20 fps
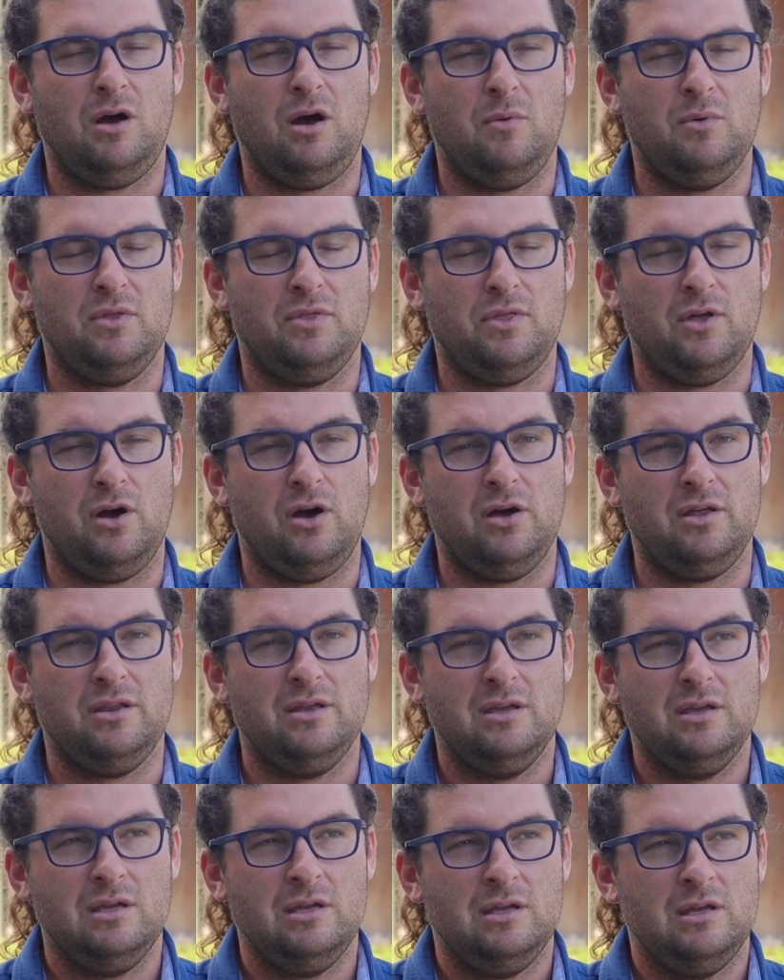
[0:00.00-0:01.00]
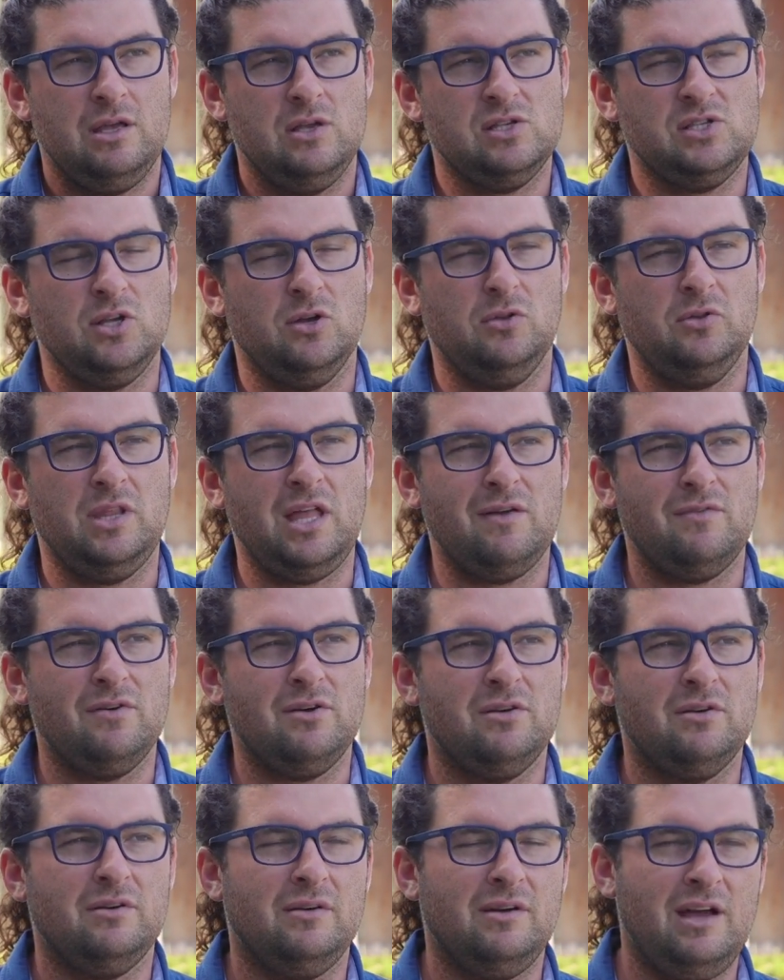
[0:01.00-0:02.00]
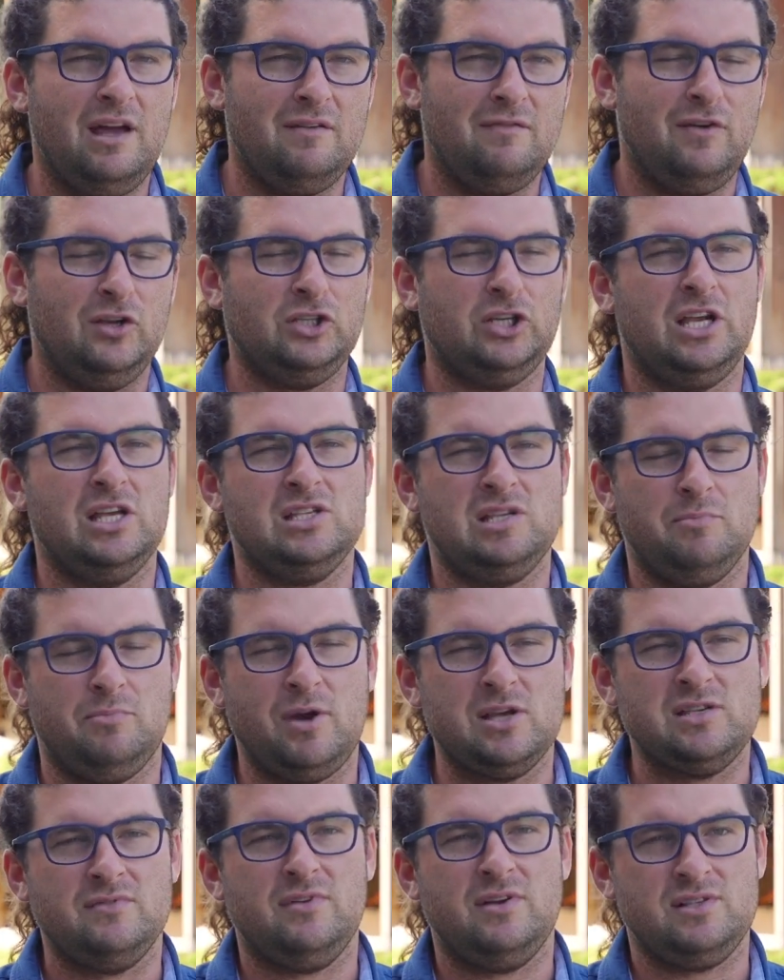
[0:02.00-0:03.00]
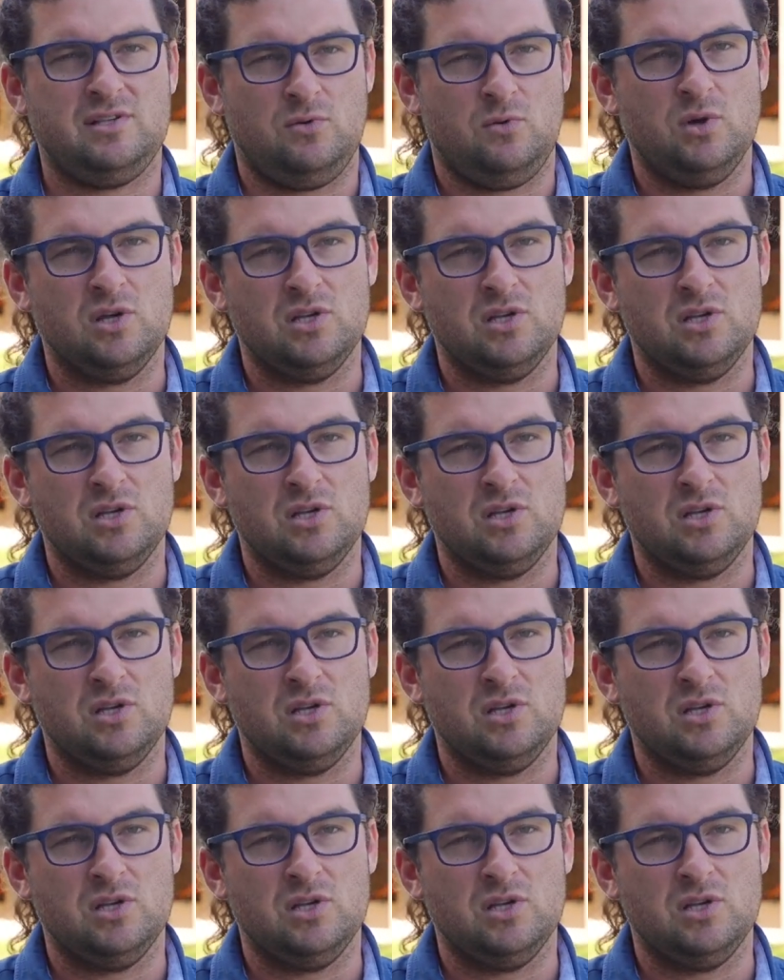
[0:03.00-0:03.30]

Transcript: how we thought. You still never envisioned as impressive as it